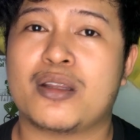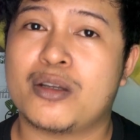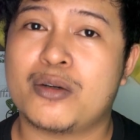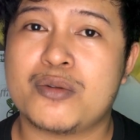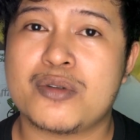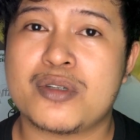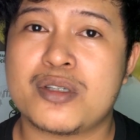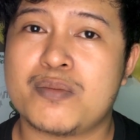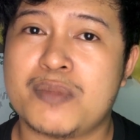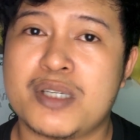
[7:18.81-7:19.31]

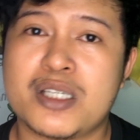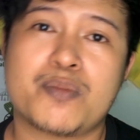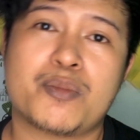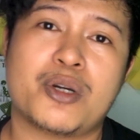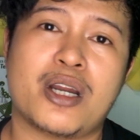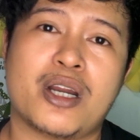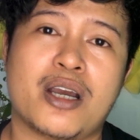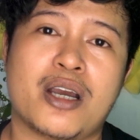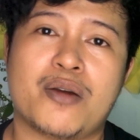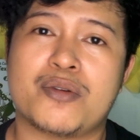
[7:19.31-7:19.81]
those
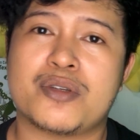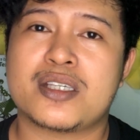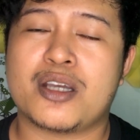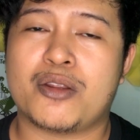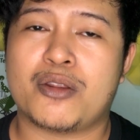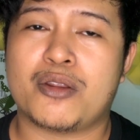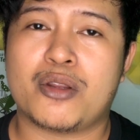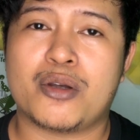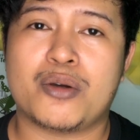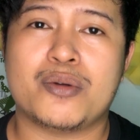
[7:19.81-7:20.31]
mispronounced
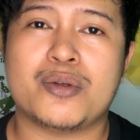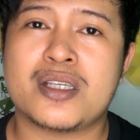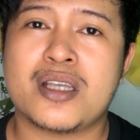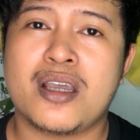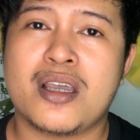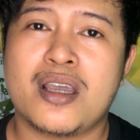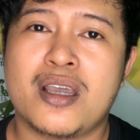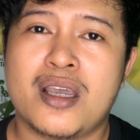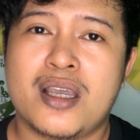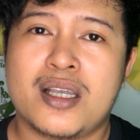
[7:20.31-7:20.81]
and those
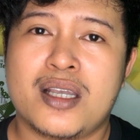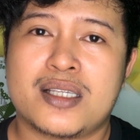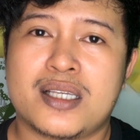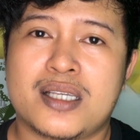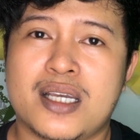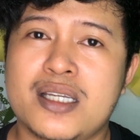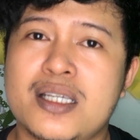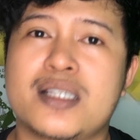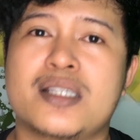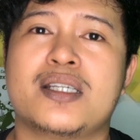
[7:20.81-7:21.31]

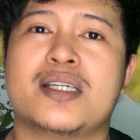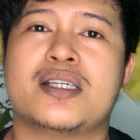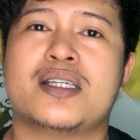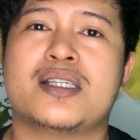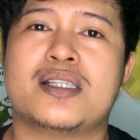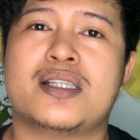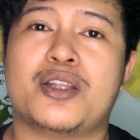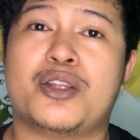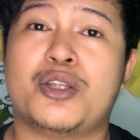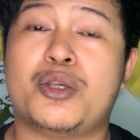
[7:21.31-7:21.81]

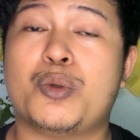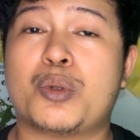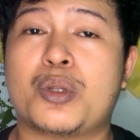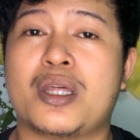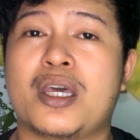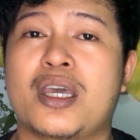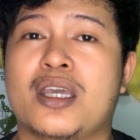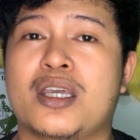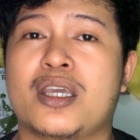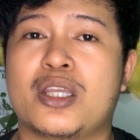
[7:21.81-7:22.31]
sentences that you
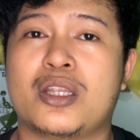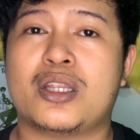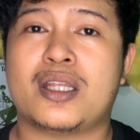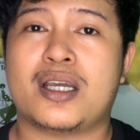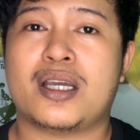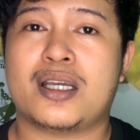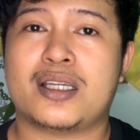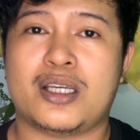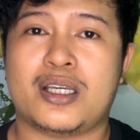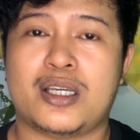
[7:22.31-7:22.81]
think
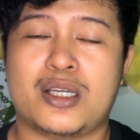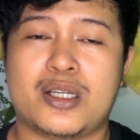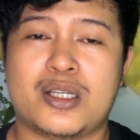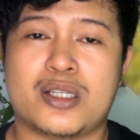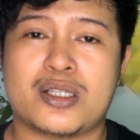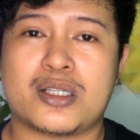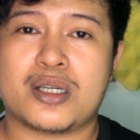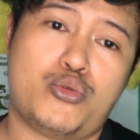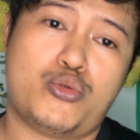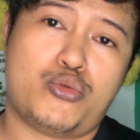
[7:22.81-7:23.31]
that
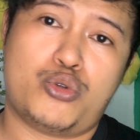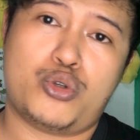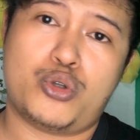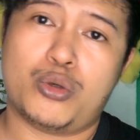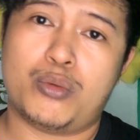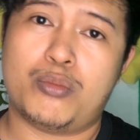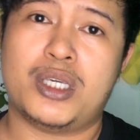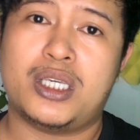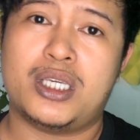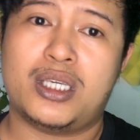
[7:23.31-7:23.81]
is
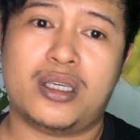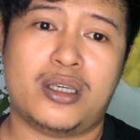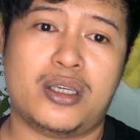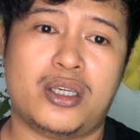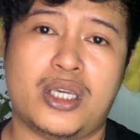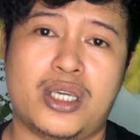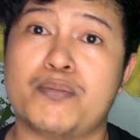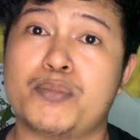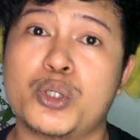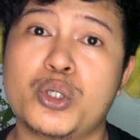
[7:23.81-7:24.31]
to
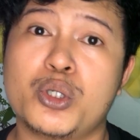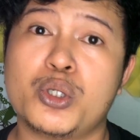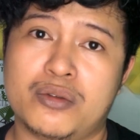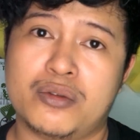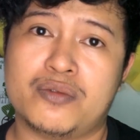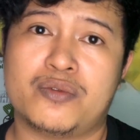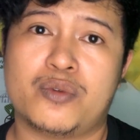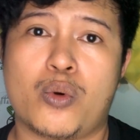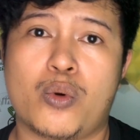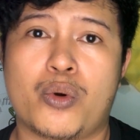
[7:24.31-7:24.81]
be
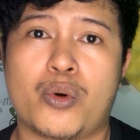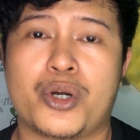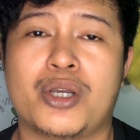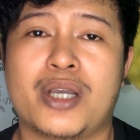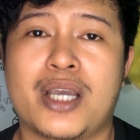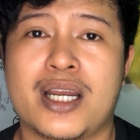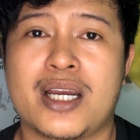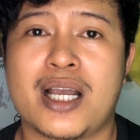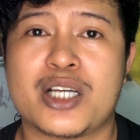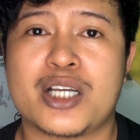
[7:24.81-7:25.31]
improved, or
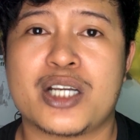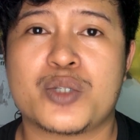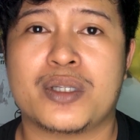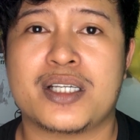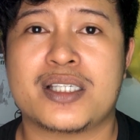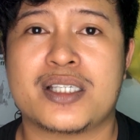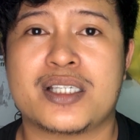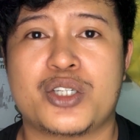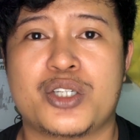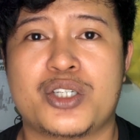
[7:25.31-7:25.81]
you can
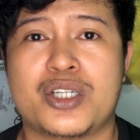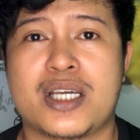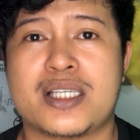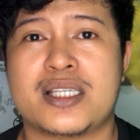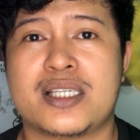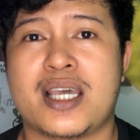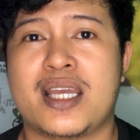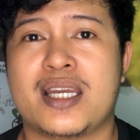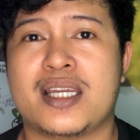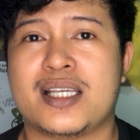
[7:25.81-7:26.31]
actually
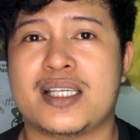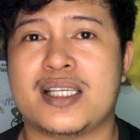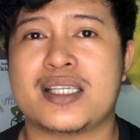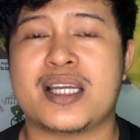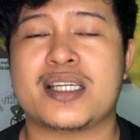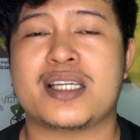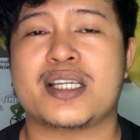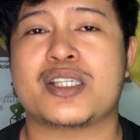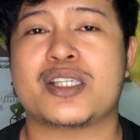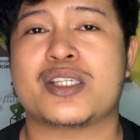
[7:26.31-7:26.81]
suggest any
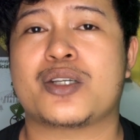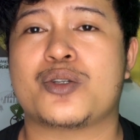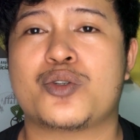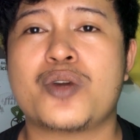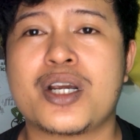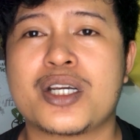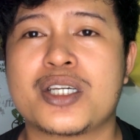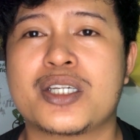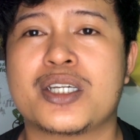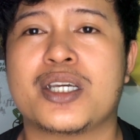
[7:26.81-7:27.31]
sentence
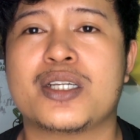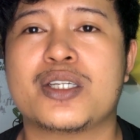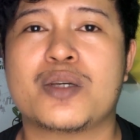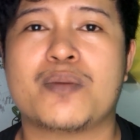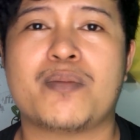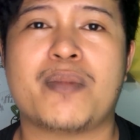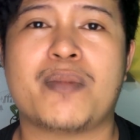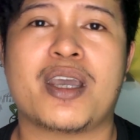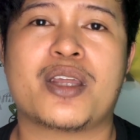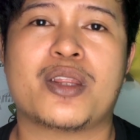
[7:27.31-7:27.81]
construction
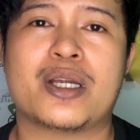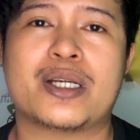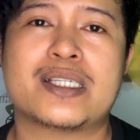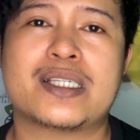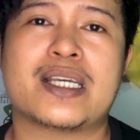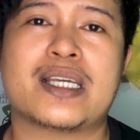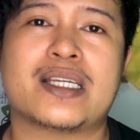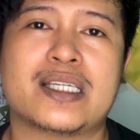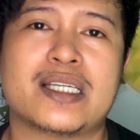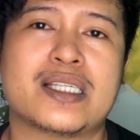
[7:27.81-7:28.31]
to make their
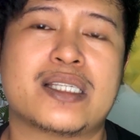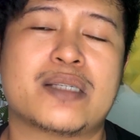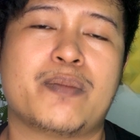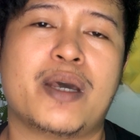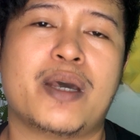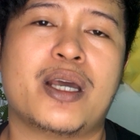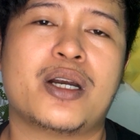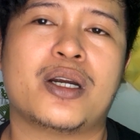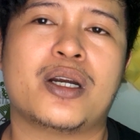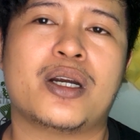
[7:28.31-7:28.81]
sentence
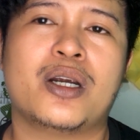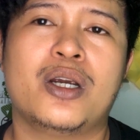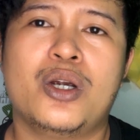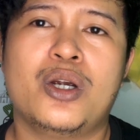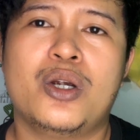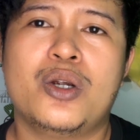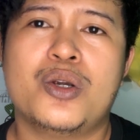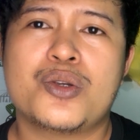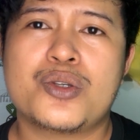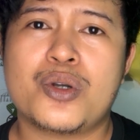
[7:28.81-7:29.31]
better.
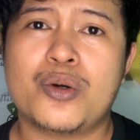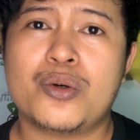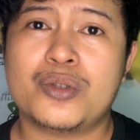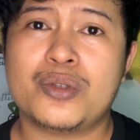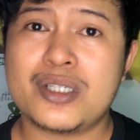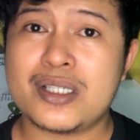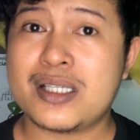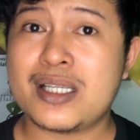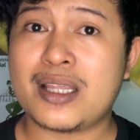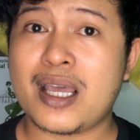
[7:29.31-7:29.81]

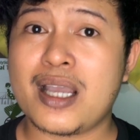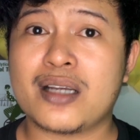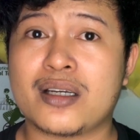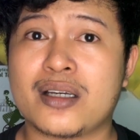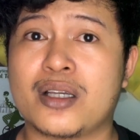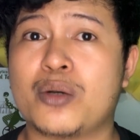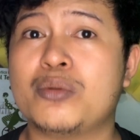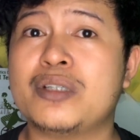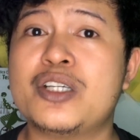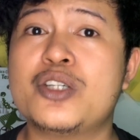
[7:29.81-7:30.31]
So that's the thing,
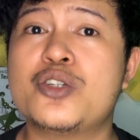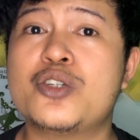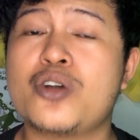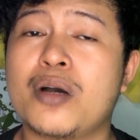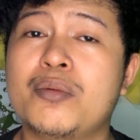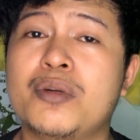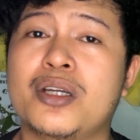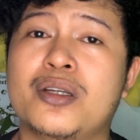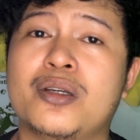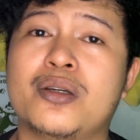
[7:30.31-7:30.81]
the only
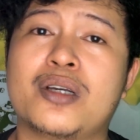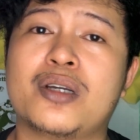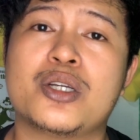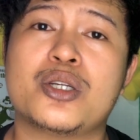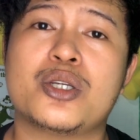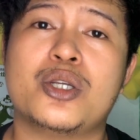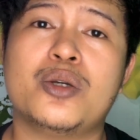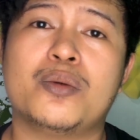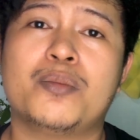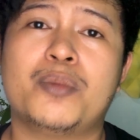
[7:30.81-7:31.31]
job that you
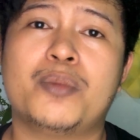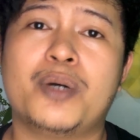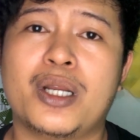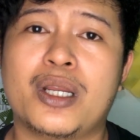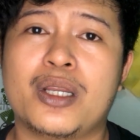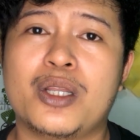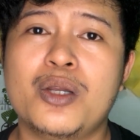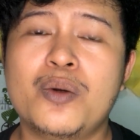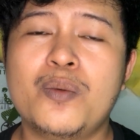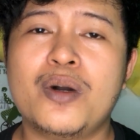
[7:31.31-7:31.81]
can do.
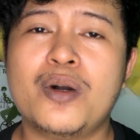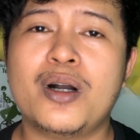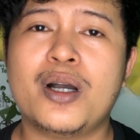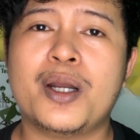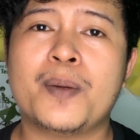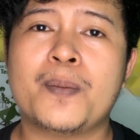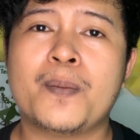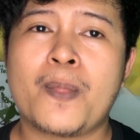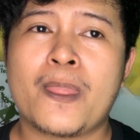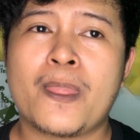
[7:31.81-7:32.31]
But you know
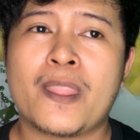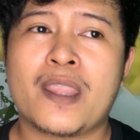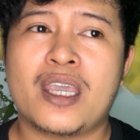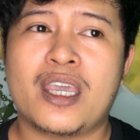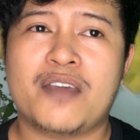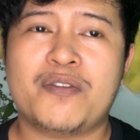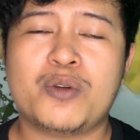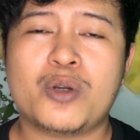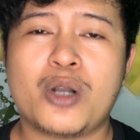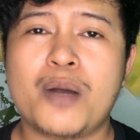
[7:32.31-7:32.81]
what,
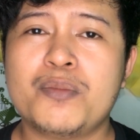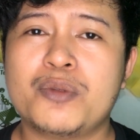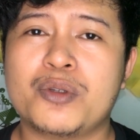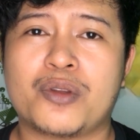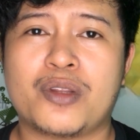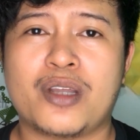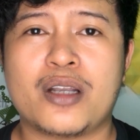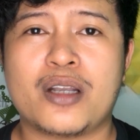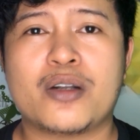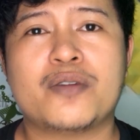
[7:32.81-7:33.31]
if you come to
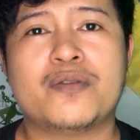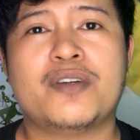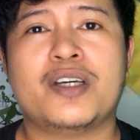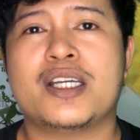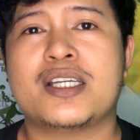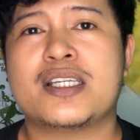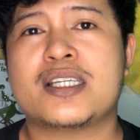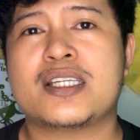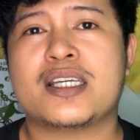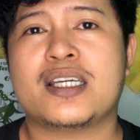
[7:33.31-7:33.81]
think of
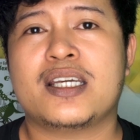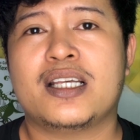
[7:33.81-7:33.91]
it,